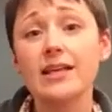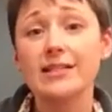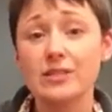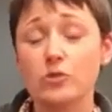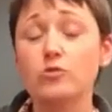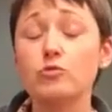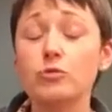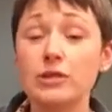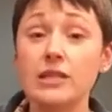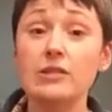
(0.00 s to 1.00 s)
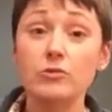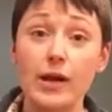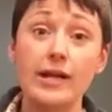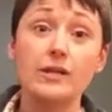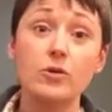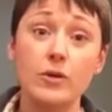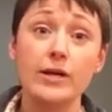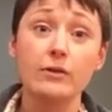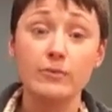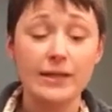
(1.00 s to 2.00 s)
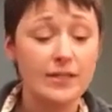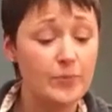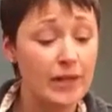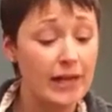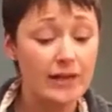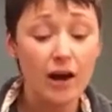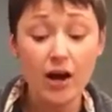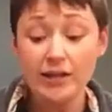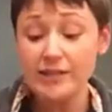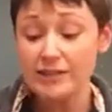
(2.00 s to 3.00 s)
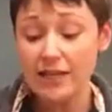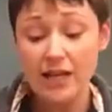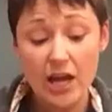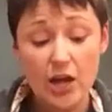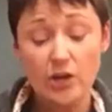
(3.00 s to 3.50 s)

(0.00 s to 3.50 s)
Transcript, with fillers: This is a really great quick recipe and honestly